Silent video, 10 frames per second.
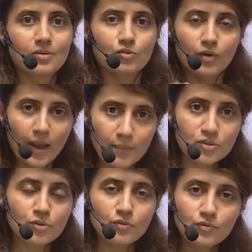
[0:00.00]
So
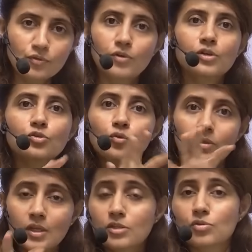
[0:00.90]
Amazon focus
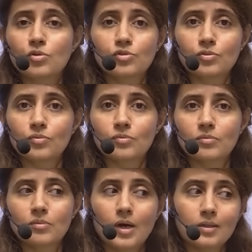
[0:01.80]
on this also,
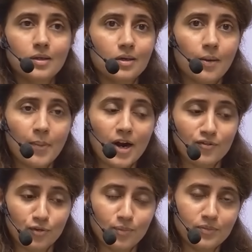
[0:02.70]

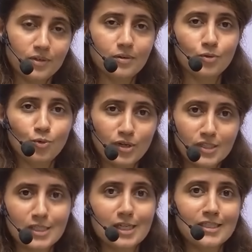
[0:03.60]
apart from the
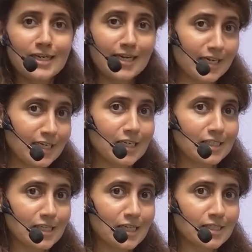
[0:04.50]
coding skills and technical
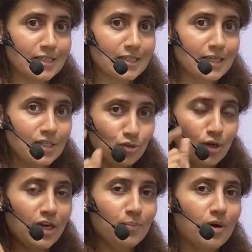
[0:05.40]
skills. It's
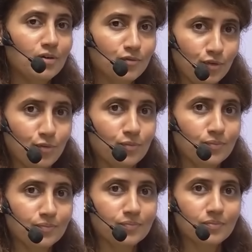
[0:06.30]
really important for you.
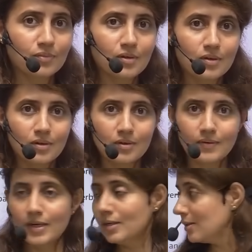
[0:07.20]

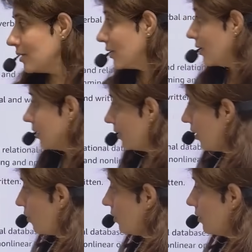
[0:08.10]
Right? Now,